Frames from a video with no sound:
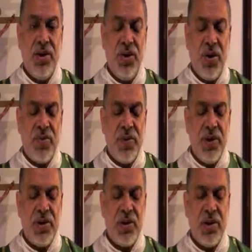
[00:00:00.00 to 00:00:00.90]
you are
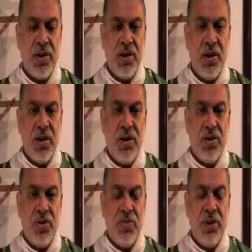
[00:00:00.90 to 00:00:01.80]
risking
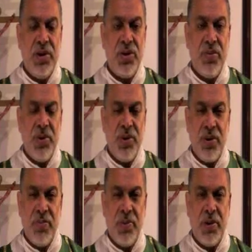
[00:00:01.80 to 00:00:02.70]
to be
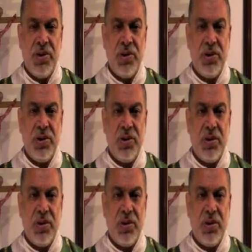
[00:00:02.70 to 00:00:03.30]
severely punished.